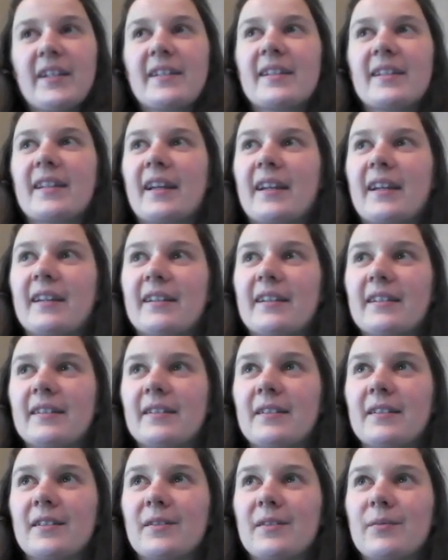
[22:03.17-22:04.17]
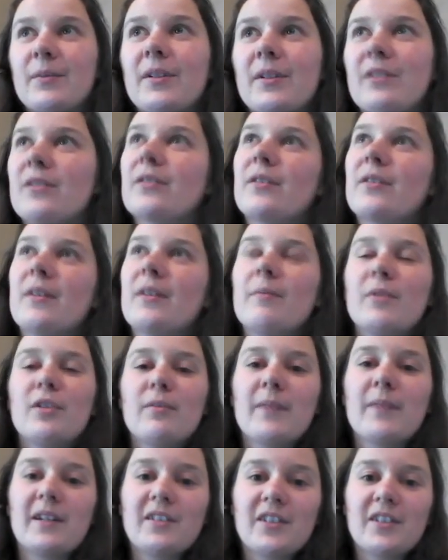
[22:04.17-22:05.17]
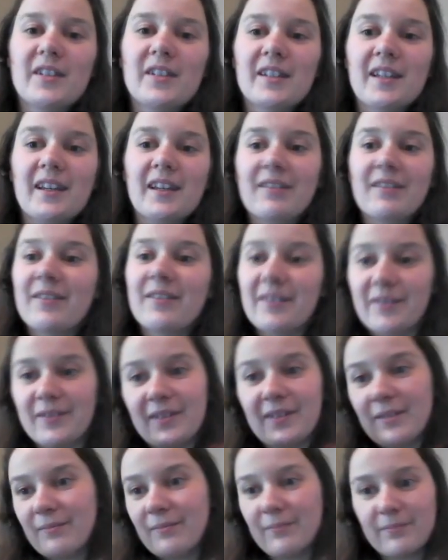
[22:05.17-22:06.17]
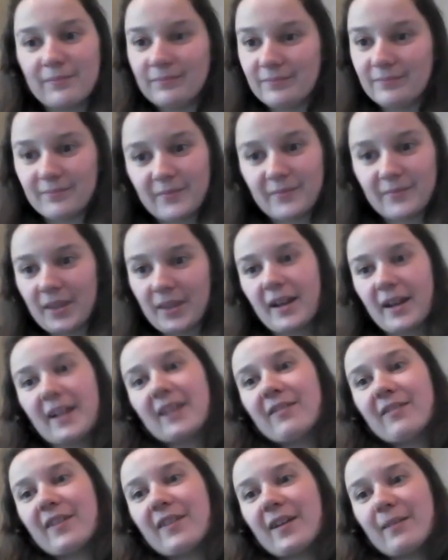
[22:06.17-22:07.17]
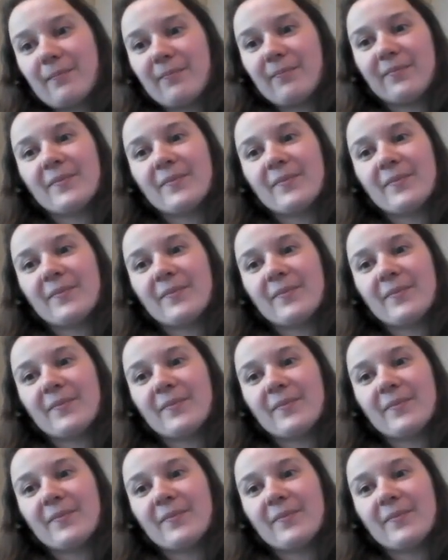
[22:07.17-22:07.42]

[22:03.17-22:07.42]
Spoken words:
like, when you scream too much, it's like, then I give up,